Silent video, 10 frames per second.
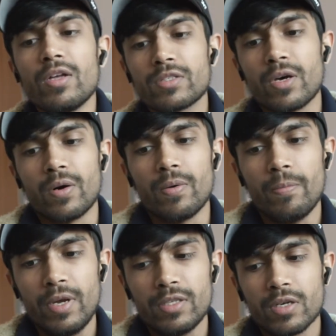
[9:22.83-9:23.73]

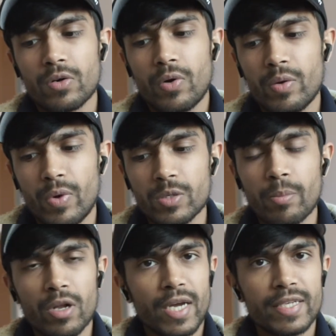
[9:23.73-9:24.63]
So it's a great way to
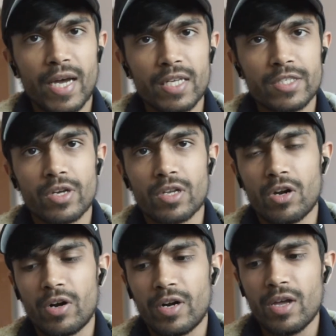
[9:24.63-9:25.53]
multitask. You can
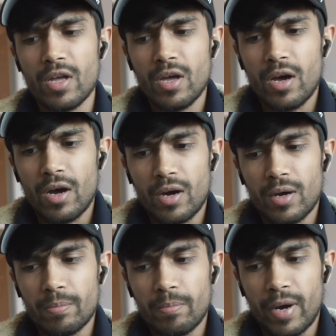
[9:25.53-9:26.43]
learn
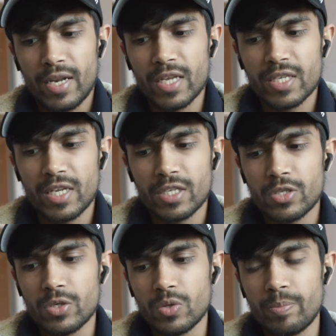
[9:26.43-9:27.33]
by listening
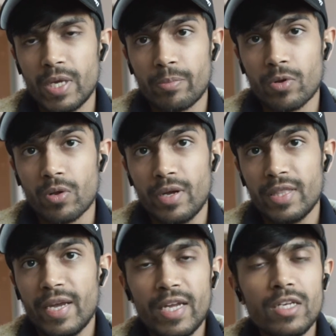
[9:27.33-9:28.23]
to people
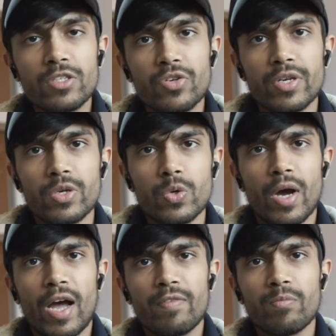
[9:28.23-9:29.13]
in the industry who
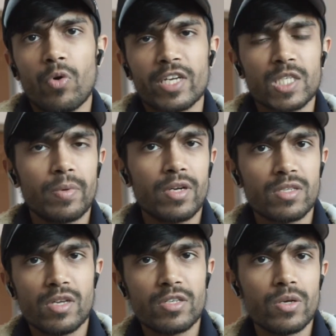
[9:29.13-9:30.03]
have more
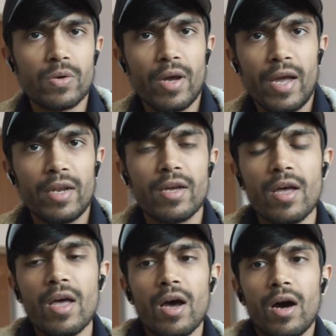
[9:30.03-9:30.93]
experience than you. And
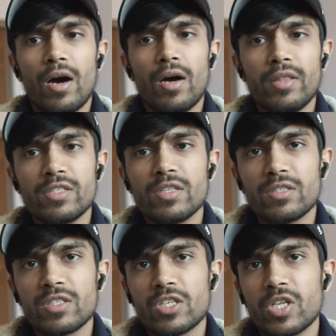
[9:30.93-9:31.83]
this is
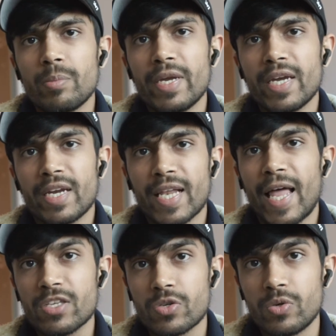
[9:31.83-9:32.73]
essentially being in a
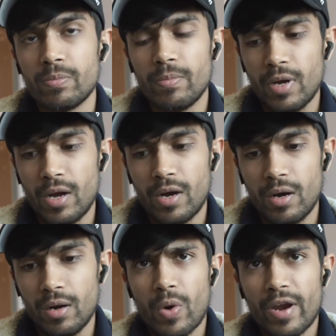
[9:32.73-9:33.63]
classroom
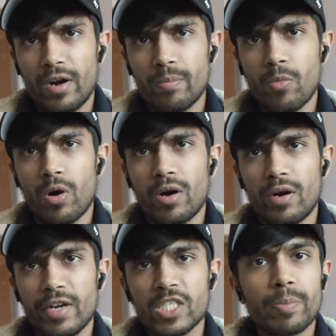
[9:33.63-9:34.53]
where a more
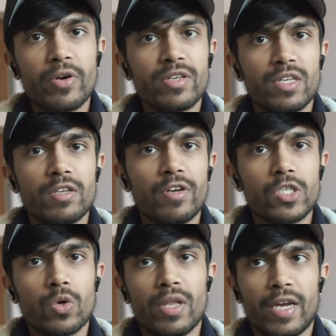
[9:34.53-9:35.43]
experienced
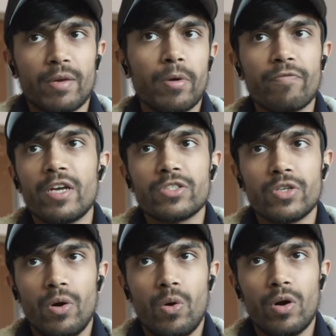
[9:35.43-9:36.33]
individual like a
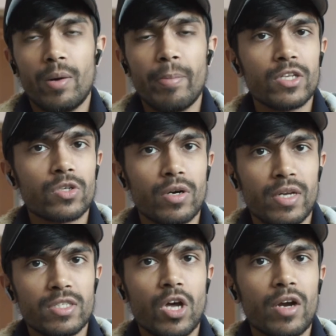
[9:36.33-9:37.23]
professor or a mentor
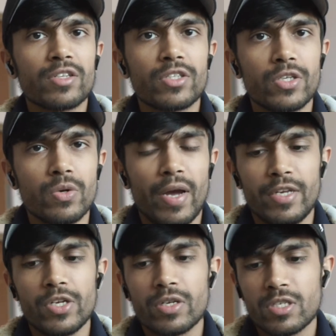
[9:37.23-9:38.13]
is talking to you,
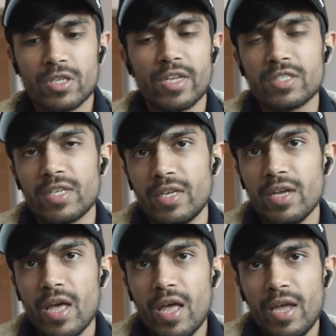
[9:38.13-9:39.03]
and you can just listen
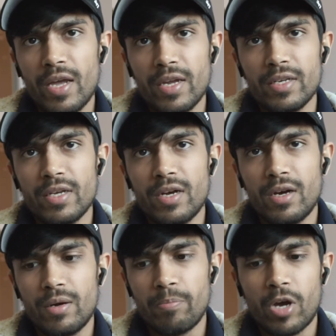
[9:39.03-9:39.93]
and
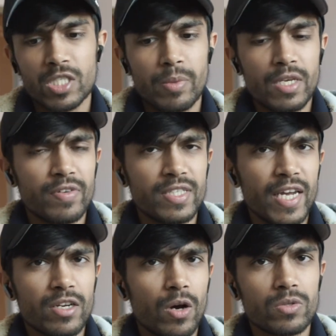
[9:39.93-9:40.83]
possibly even
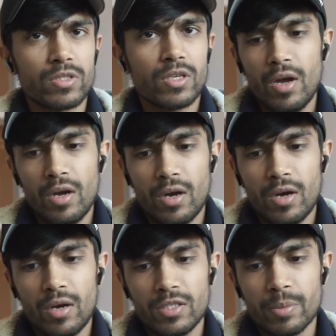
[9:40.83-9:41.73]
take notes.
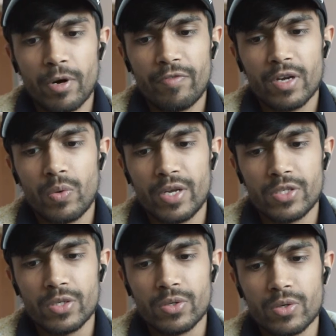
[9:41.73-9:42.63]
It's a perfect way
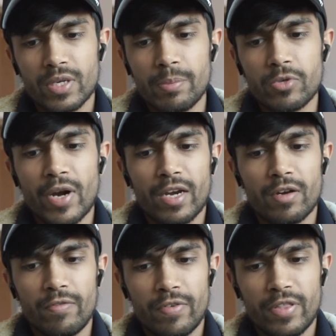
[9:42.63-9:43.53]
to keep track
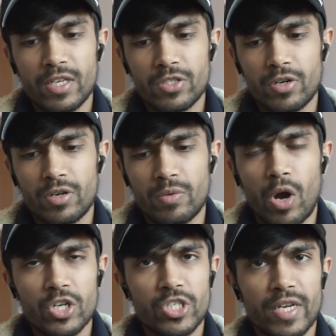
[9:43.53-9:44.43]
of things you're
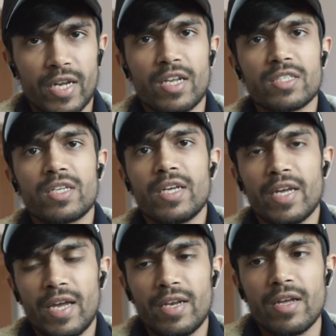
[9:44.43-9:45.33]
watching and
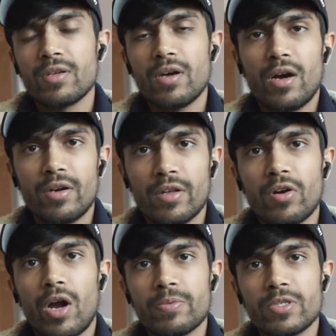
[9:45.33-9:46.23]
listening. And
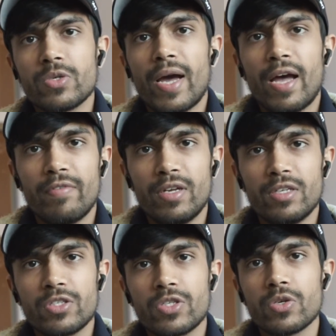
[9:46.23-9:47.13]
another option you have
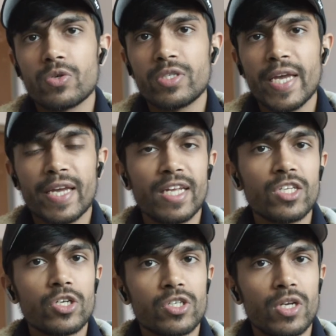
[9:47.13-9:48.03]
is to take an
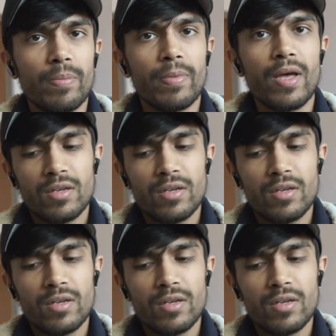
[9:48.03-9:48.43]
internship.